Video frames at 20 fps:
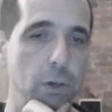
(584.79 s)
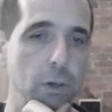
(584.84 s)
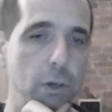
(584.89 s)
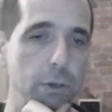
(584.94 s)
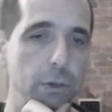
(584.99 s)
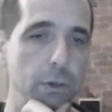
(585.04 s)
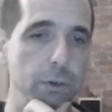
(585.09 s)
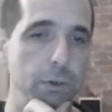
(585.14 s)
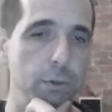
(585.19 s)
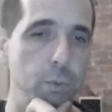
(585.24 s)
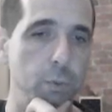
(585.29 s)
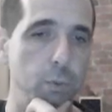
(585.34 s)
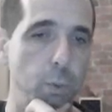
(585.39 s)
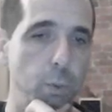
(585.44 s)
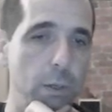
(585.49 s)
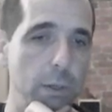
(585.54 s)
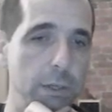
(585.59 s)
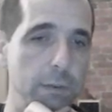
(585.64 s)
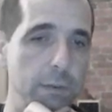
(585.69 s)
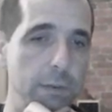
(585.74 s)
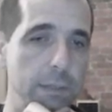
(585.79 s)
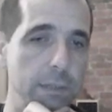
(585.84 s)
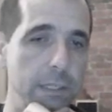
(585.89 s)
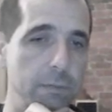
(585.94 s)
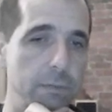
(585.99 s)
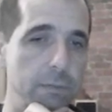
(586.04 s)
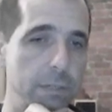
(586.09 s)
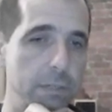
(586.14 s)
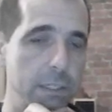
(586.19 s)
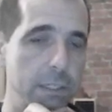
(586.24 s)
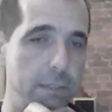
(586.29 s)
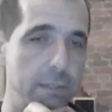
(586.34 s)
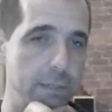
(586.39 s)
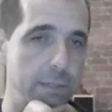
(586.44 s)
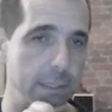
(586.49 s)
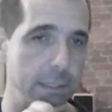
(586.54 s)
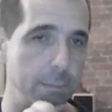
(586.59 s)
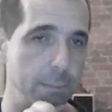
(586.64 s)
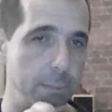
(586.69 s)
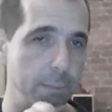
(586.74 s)
use one of these reserve
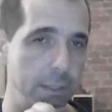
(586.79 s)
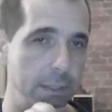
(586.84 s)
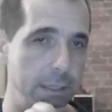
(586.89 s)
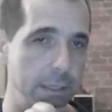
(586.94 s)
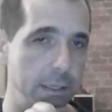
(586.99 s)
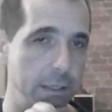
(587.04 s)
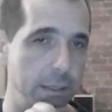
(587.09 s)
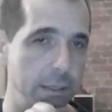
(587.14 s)
tempi